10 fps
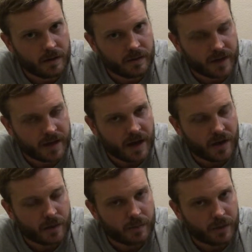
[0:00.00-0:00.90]
the canal
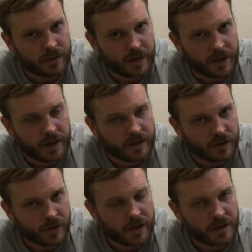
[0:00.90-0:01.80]
they're building in
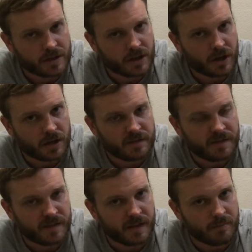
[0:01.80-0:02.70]
Turkey is going to cost
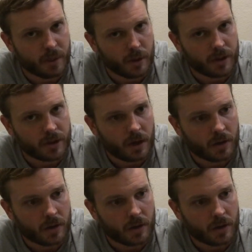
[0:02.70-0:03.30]
$15 billion.